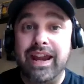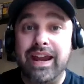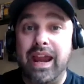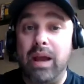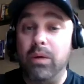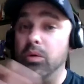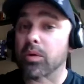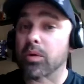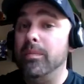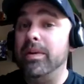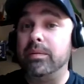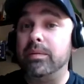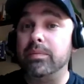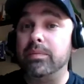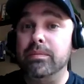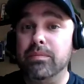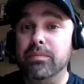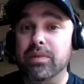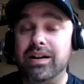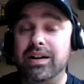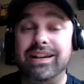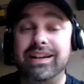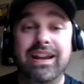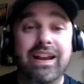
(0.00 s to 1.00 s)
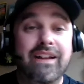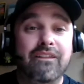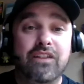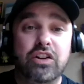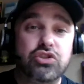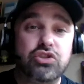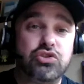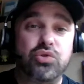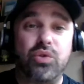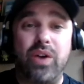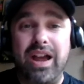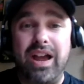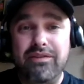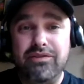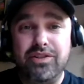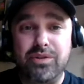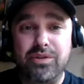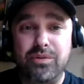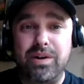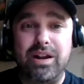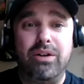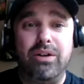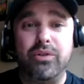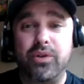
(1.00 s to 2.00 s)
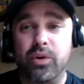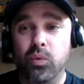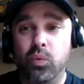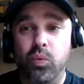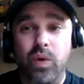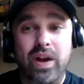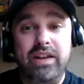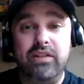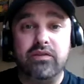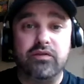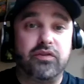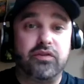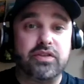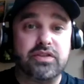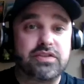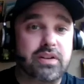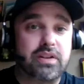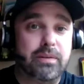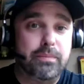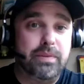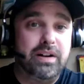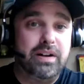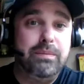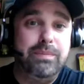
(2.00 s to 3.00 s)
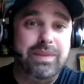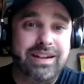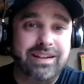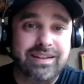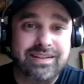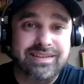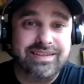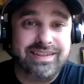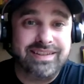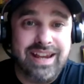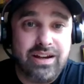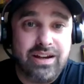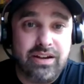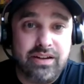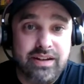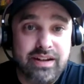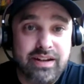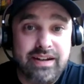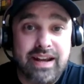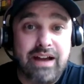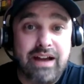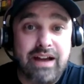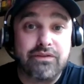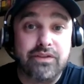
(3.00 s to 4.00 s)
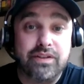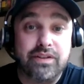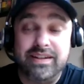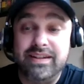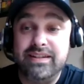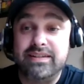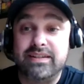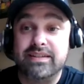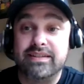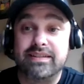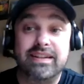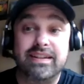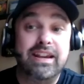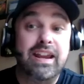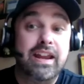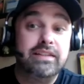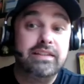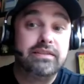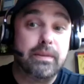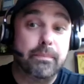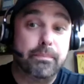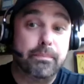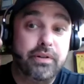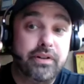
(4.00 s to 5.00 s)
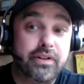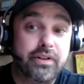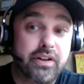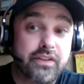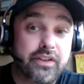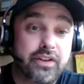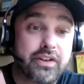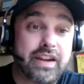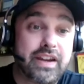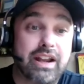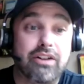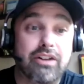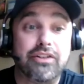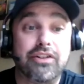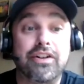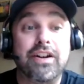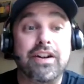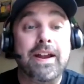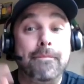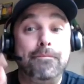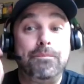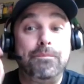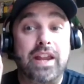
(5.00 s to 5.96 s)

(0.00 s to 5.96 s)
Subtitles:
and will make me money than driving around or waiting for somebody because they didn't have the decency to put it on their calendar,